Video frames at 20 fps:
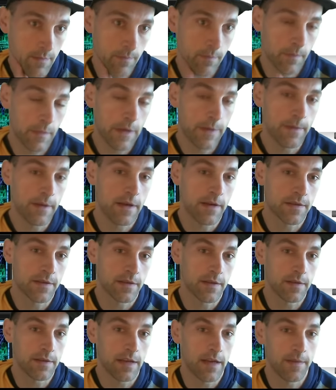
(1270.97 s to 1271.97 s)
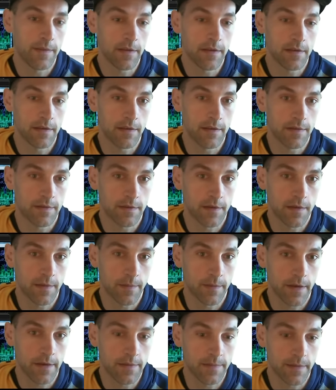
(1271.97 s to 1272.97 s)
Maybe now's a good time to kill the skirk
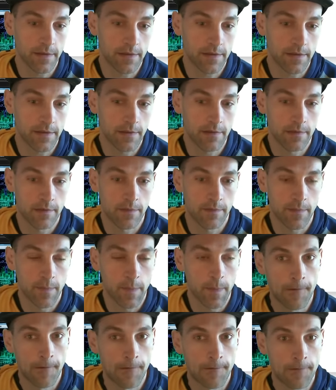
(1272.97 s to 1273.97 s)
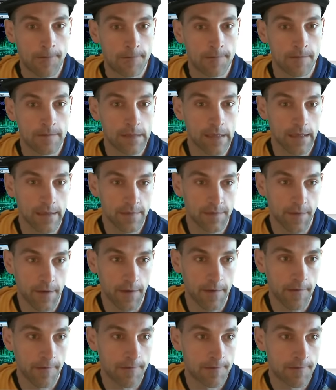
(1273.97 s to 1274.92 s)
prospector. That's nah, fine.